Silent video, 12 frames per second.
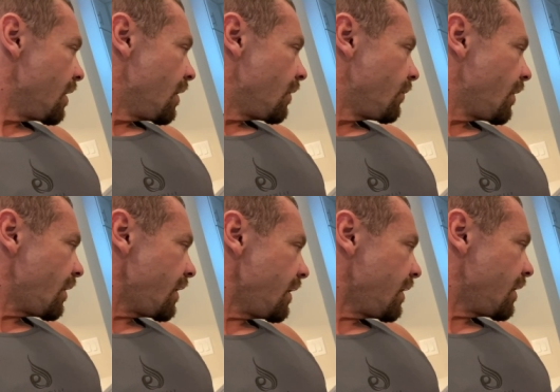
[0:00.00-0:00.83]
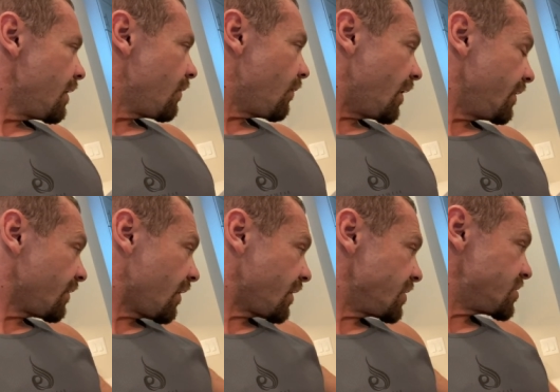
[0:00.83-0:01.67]
Really? Why are you
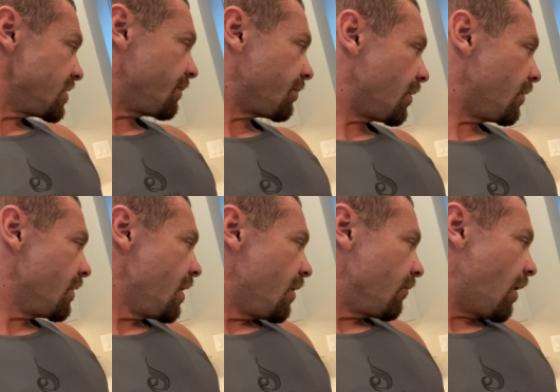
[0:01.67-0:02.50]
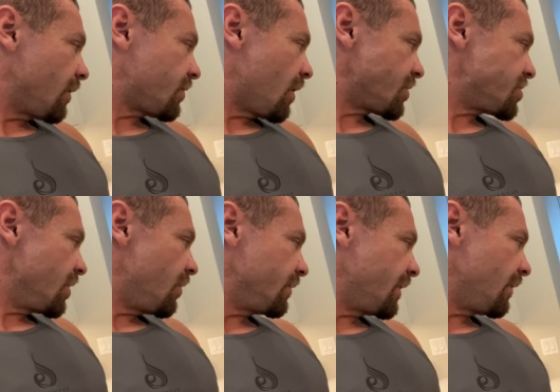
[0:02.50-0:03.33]
talking shit, bro? Or I'll talk shit
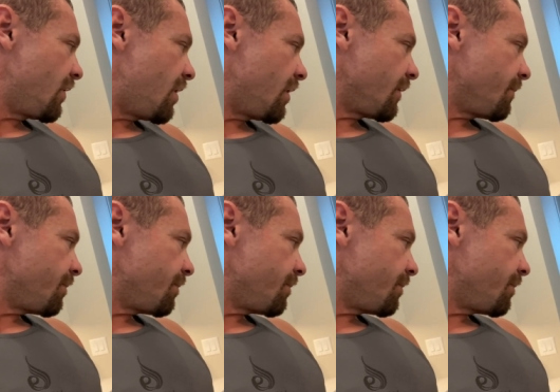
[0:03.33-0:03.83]
all day long.